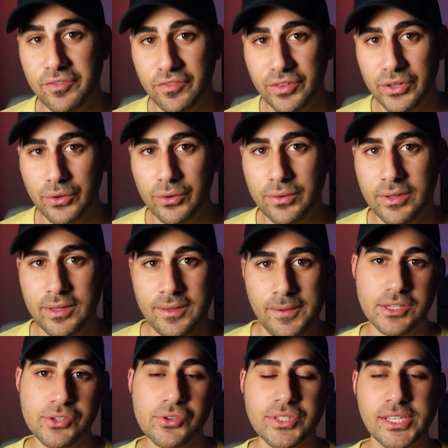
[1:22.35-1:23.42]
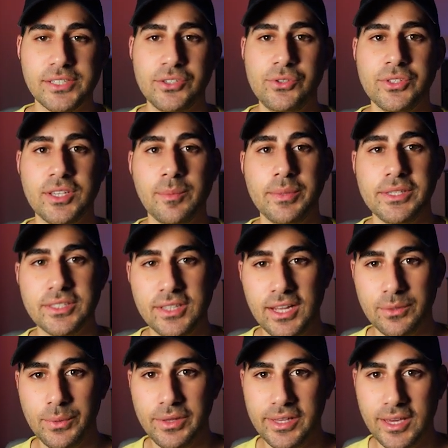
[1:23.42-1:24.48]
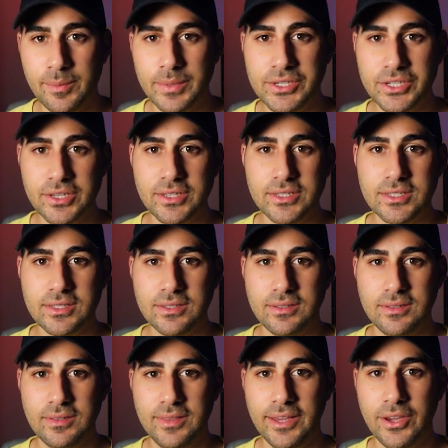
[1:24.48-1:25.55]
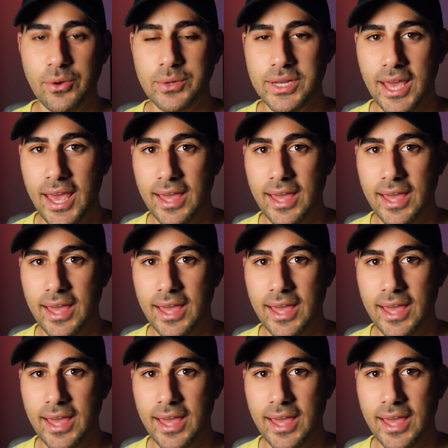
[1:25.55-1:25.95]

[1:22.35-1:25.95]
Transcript: fill. To use this, you simply select one of the images, then go into